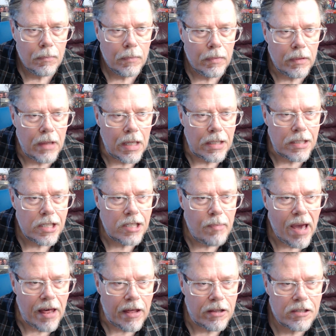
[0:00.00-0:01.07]
The
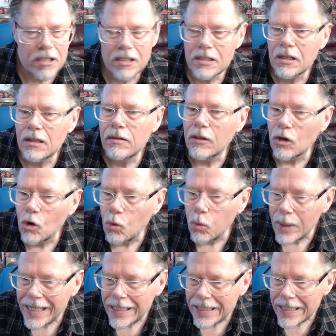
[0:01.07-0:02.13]
Smiths, The
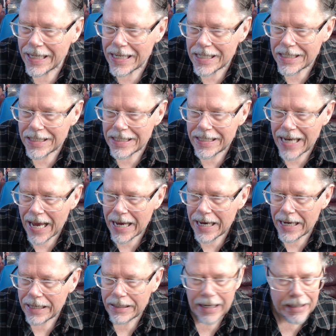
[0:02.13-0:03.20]
Queen is
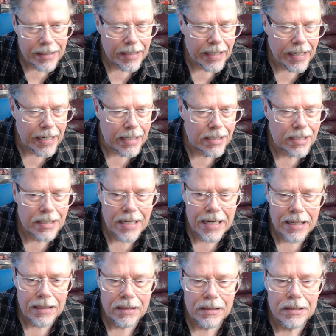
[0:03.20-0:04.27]
Dead,
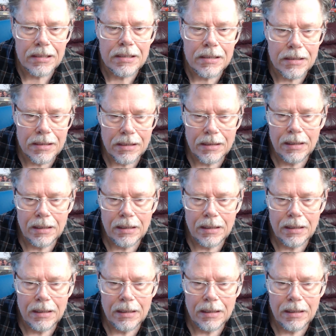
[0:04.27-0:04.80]
1986.